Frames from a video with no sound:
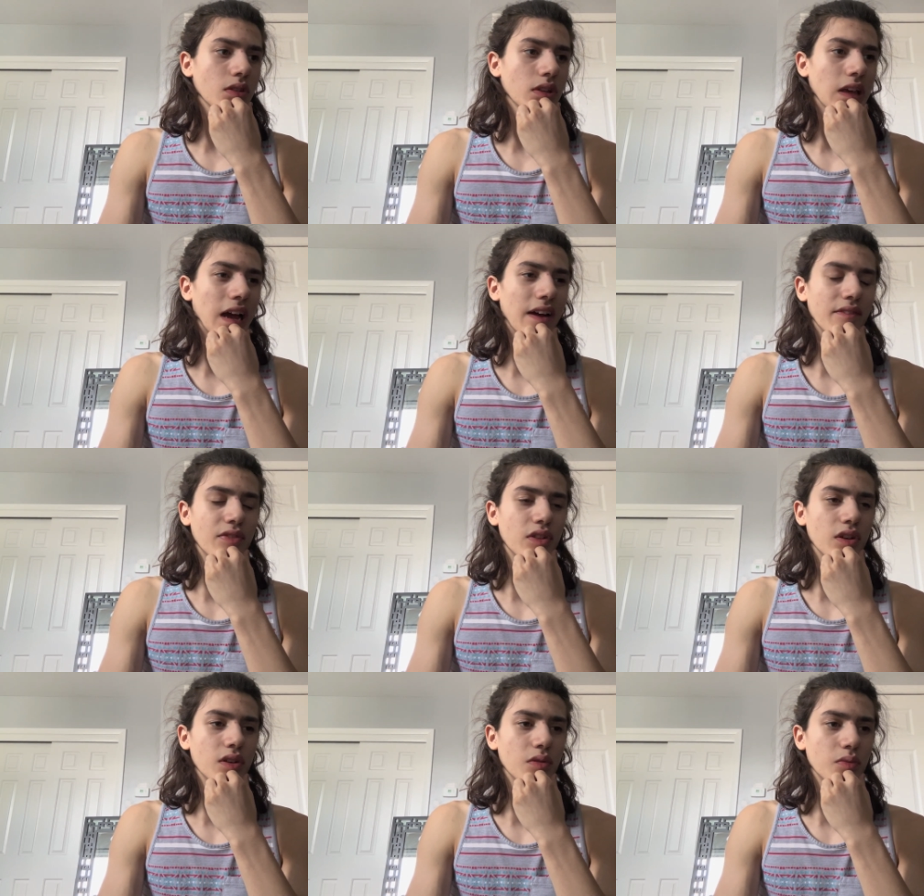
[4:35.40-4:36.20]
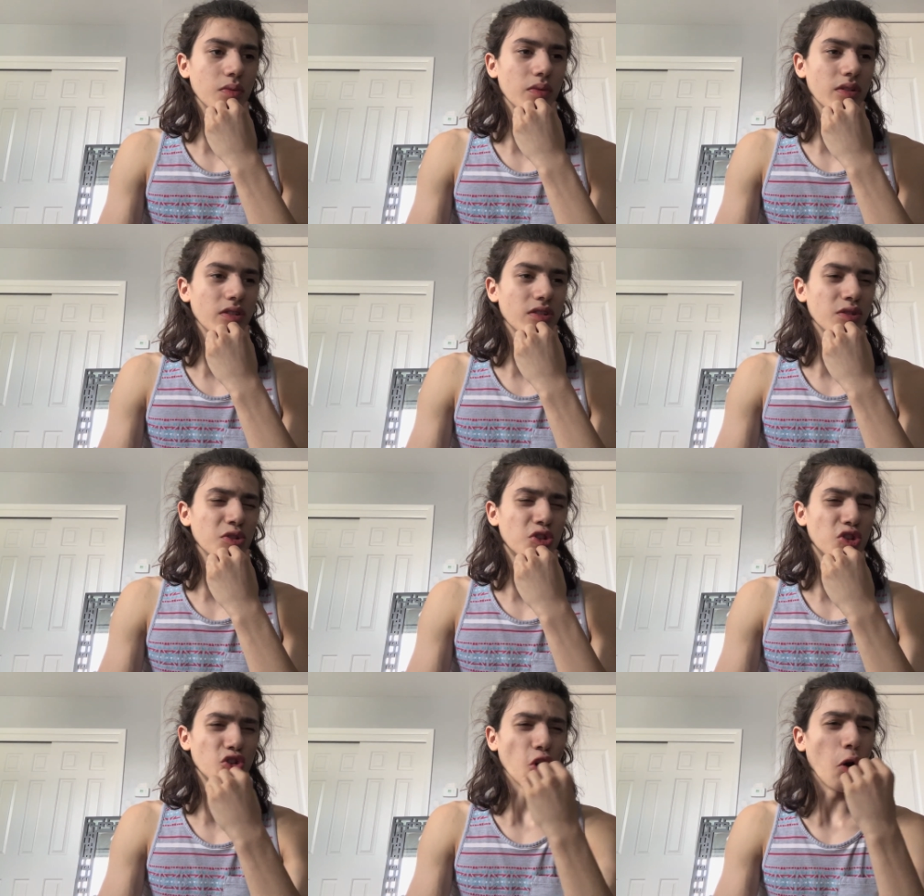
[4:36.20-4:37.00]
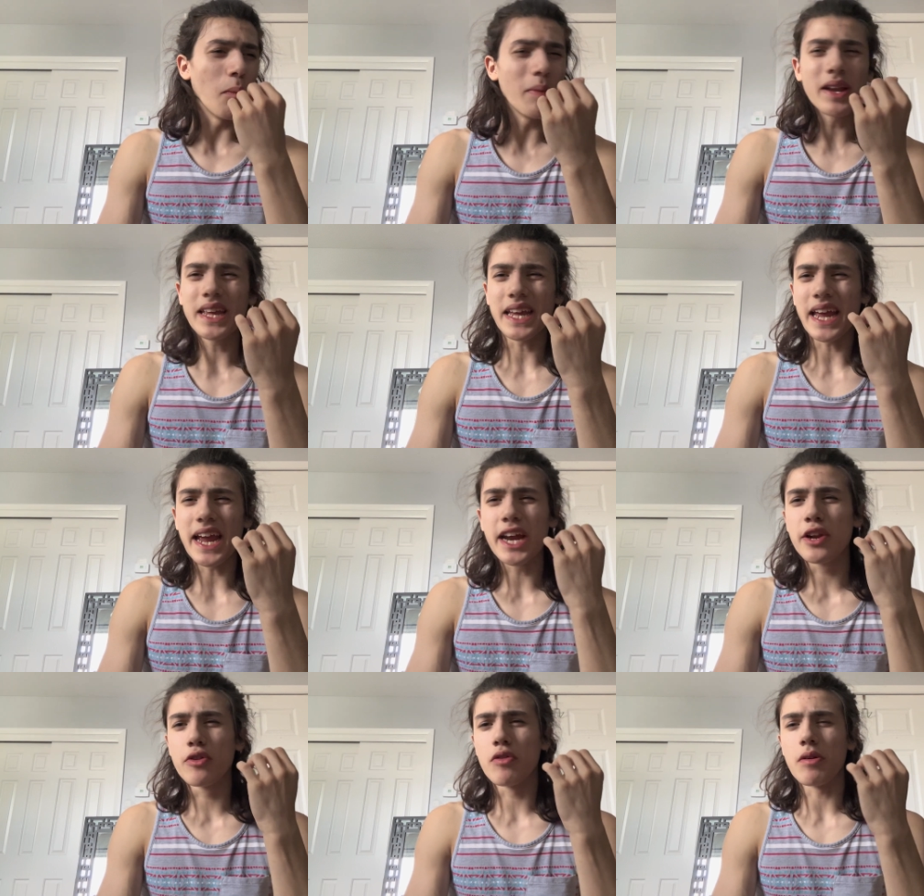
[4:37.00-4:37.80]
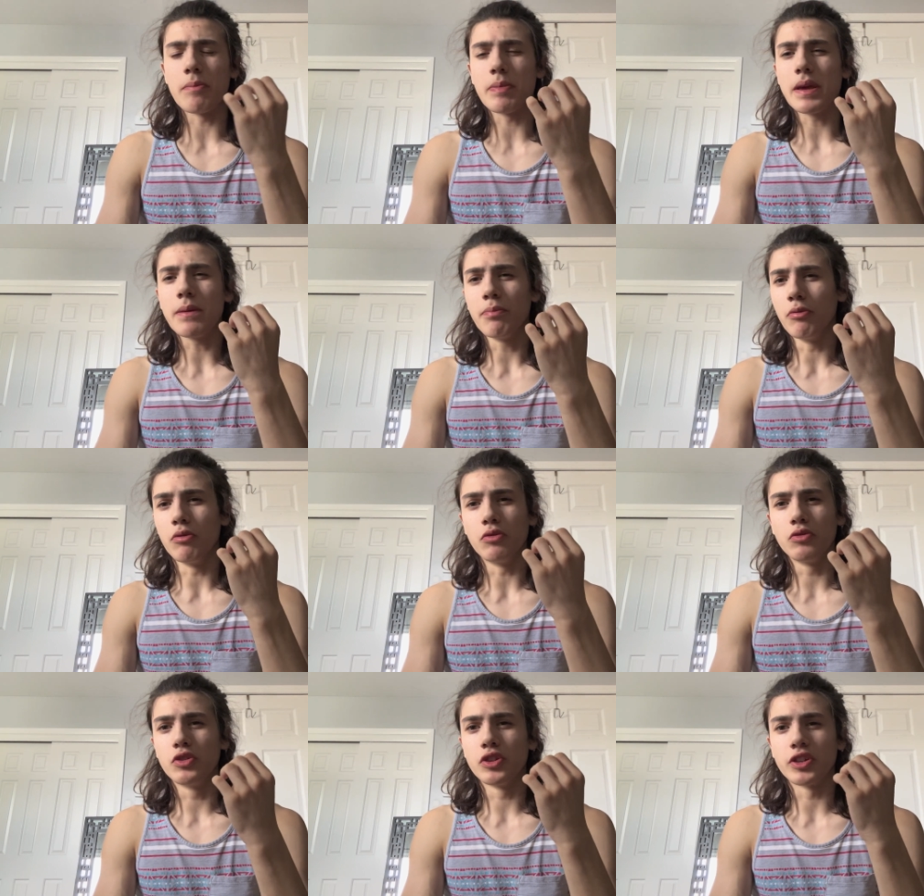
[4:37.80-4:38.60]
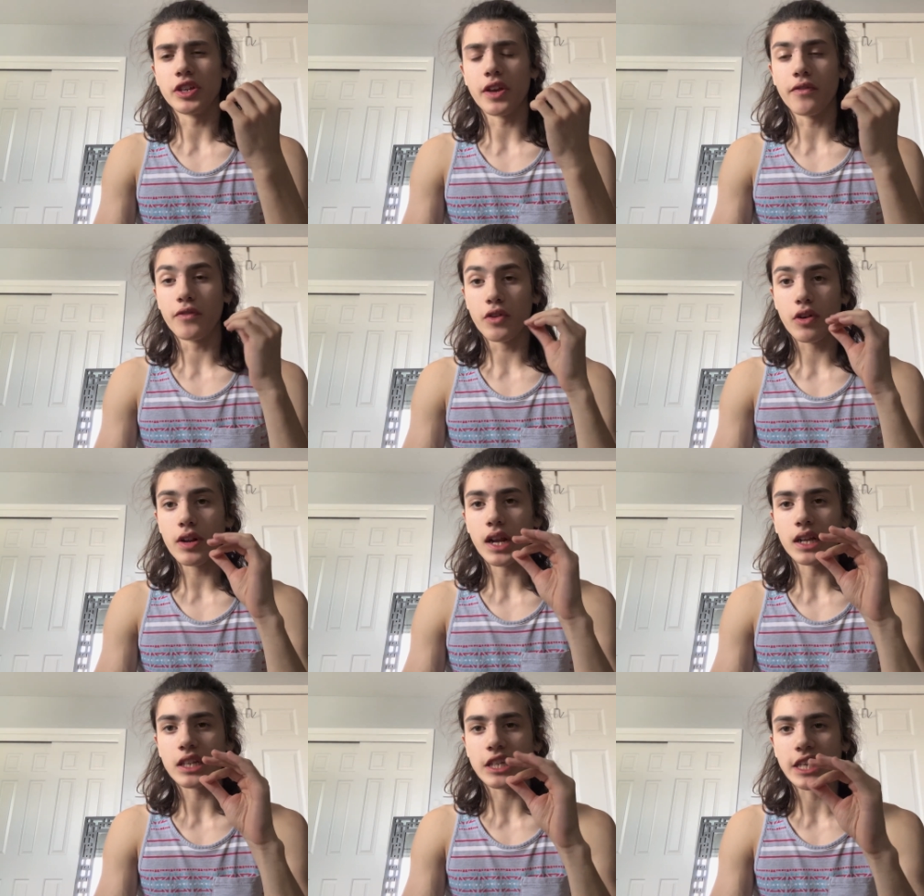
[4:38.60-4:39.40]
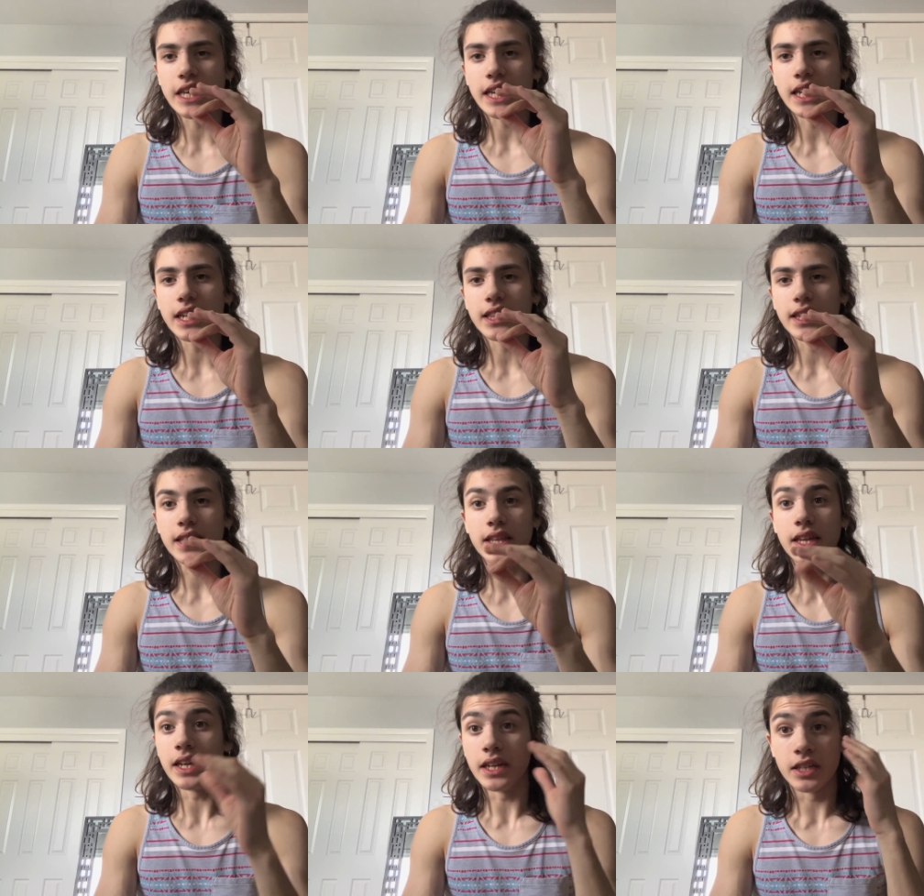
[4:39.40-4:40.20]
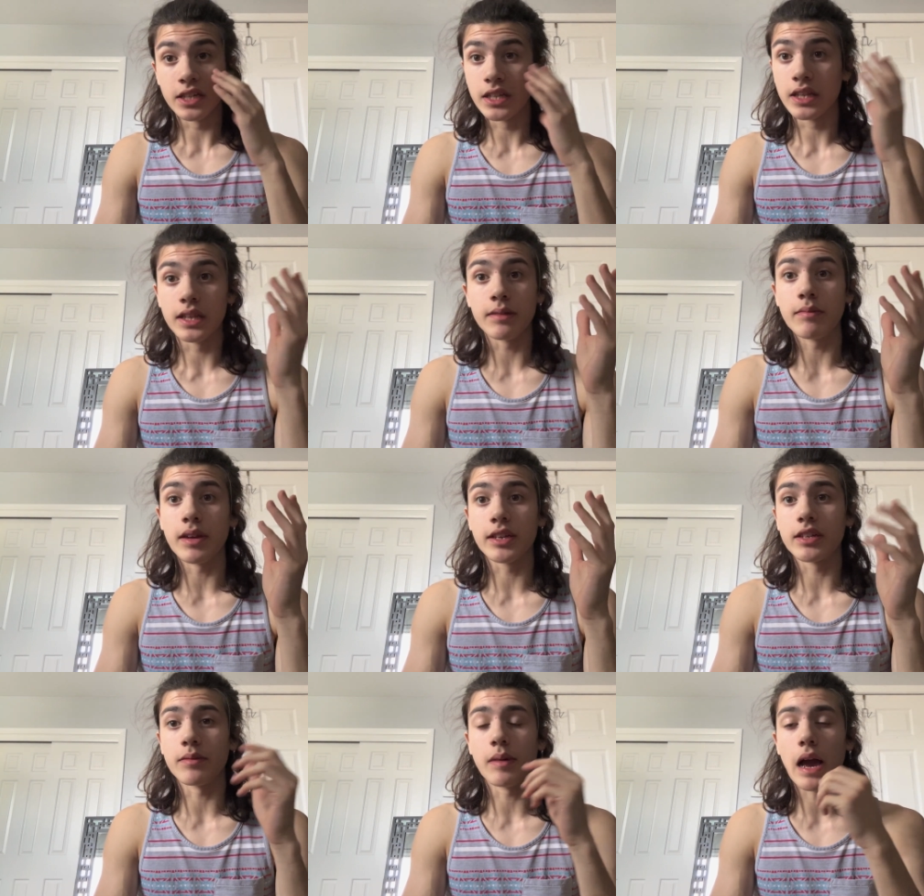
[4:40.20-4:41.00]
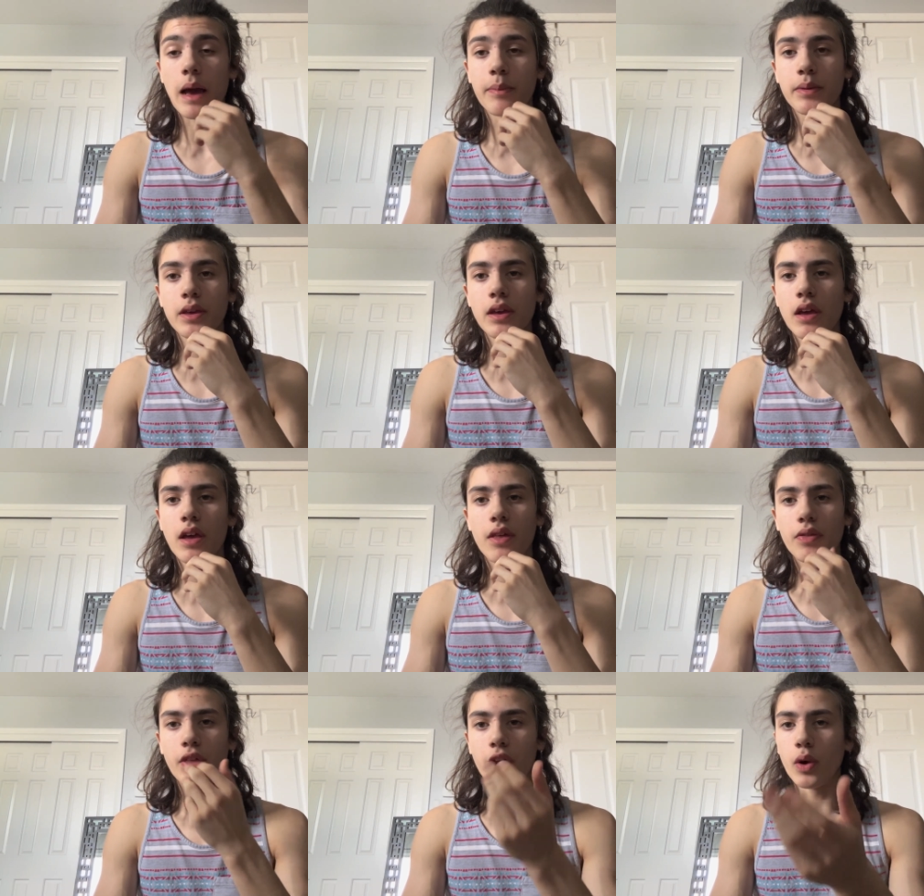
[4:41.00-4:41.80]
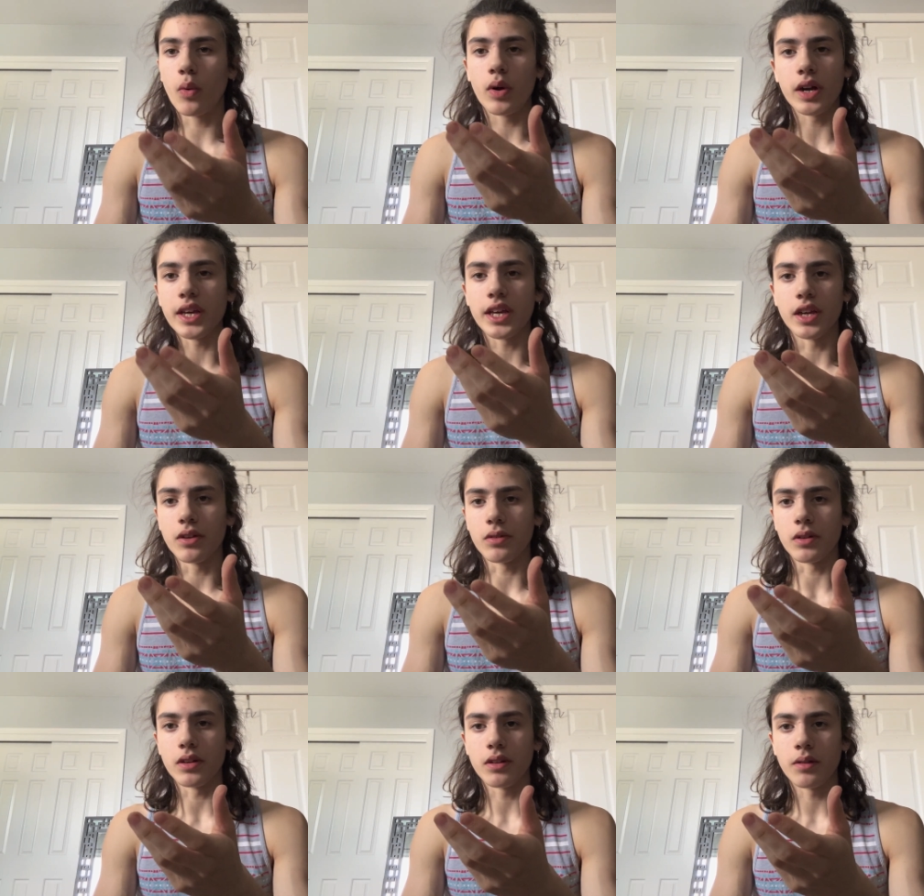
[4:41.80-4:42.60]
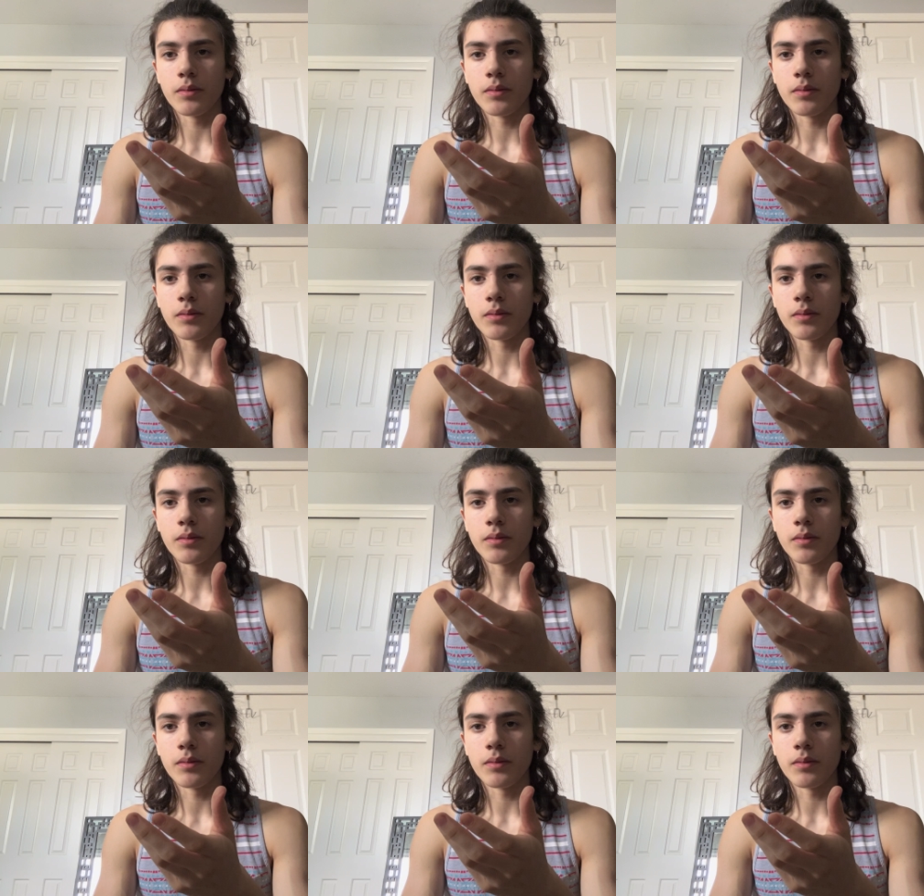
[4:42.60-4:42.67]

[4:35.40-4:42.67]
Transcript: have the so many ignorant people who just if you're not saying anything that instantly makes them happy, they don't want to hear it.